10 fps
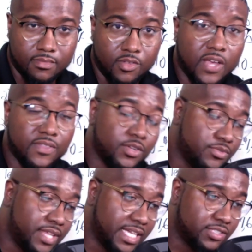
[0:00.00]
You have to do
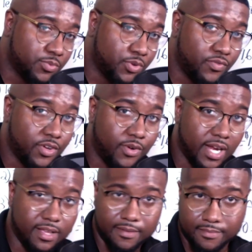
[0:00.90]
things to improve your
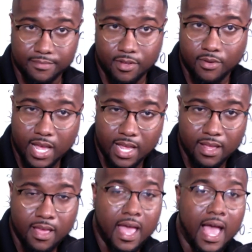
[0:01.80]
credit. Okay?
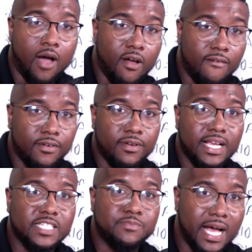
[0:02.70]
However,
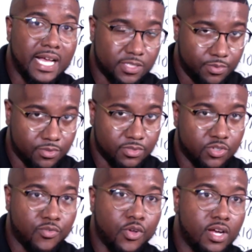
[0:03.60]
it's possible. So
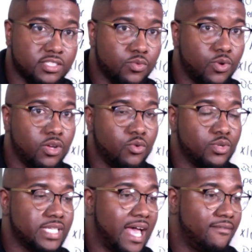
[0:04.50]
if you are someone who
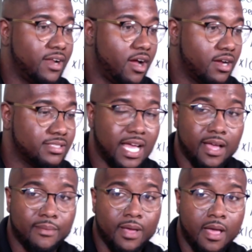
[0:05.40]
is having a hard
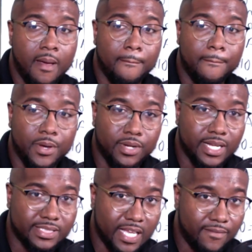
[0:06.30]
time building a
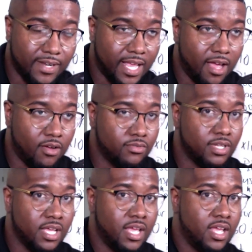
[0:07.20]
savings account,
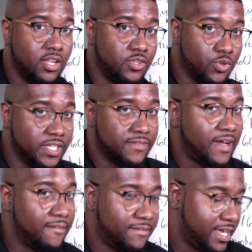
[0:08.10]
do these
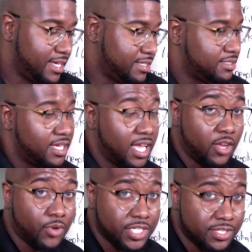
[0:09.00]
5 things.
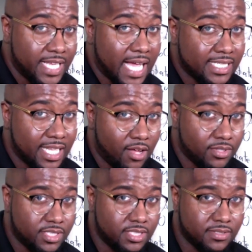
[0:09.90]
Increase your tax
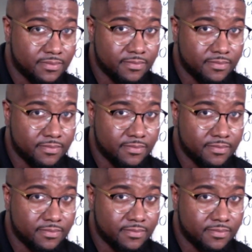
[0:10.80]
allowance.